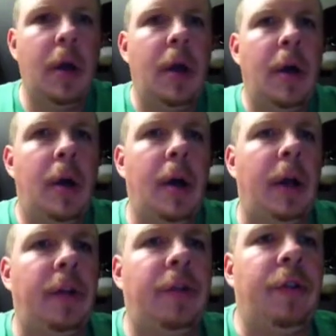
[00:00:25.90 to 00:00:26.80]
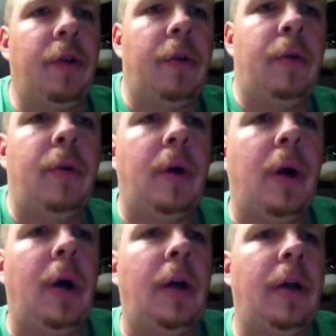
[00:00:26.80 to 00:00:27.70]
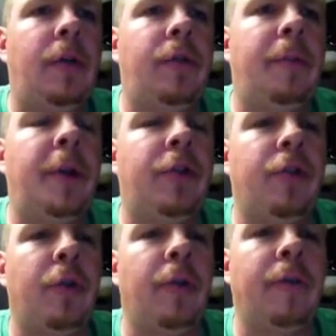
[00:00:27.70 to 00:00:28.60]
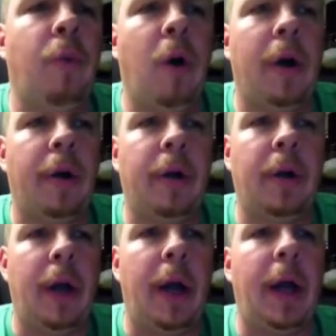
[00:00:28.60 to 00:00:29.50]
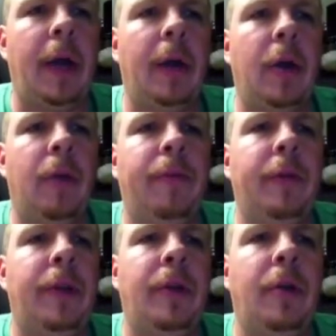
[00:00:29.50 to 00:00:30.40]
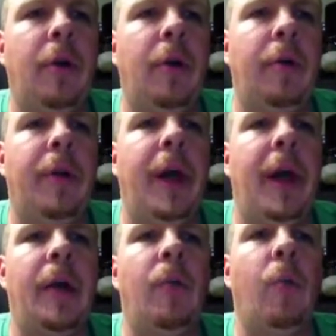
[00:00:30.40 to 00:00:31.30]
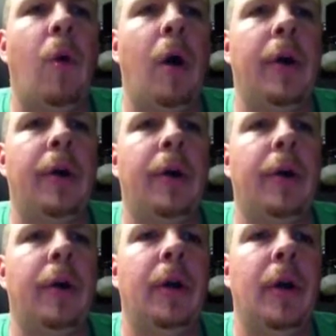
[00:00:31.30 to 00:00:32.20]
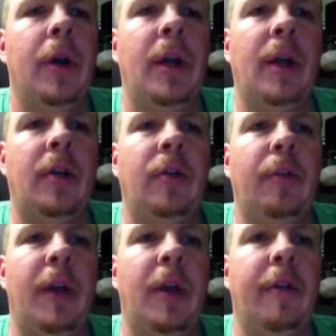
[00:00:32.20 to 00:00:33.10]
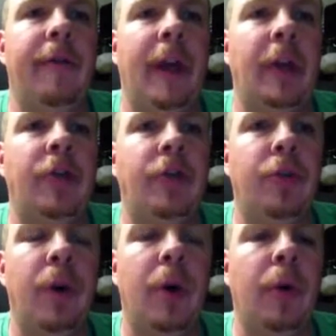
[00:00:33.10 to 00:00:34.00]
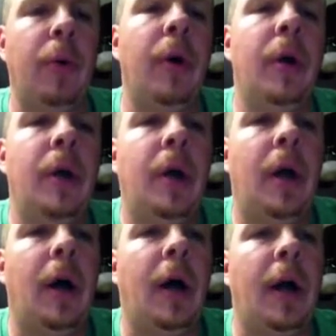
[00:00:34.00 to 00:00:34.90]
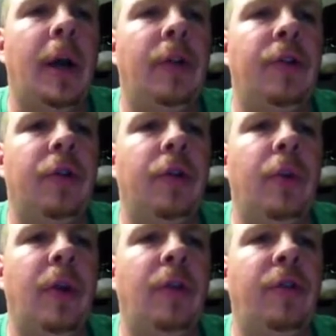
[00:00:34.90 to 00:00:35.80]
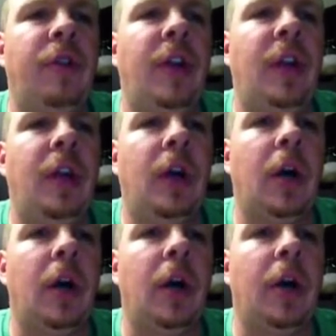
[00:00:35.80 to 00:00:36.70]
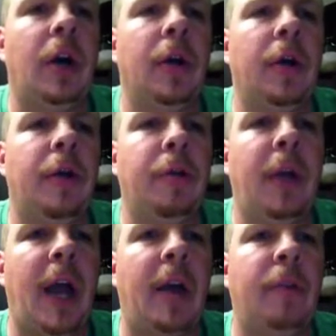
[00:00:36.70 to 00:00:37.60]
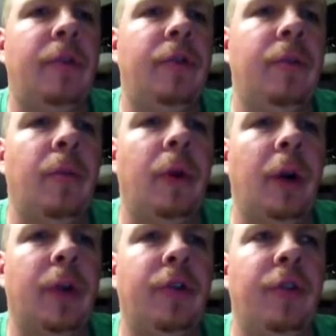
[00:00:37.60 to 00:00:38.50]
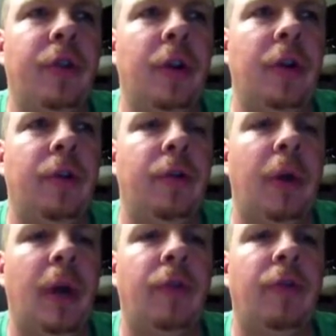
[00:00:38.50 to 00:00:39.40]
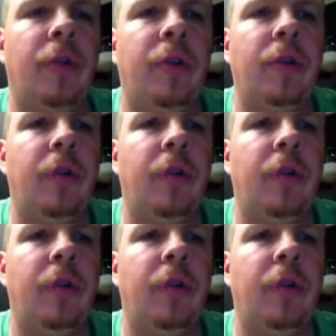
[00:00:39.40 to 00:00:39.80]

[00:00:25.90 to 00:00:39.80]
Alright, so here's a picture of water, and hopefully you know that water is made of H2O. And so what you see are three atoms, one oxygen and two hydrogens,